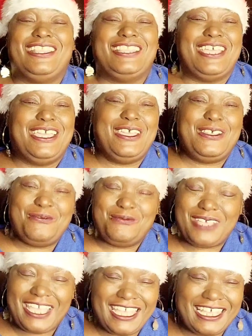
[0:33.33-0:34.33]

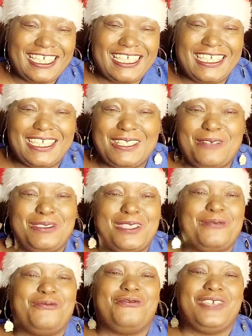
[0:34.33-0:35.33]
Laying back, kicking
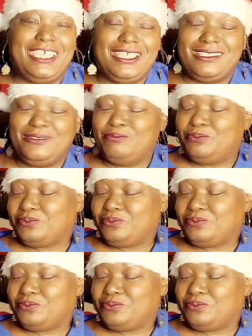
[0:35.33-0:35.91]
up them feet.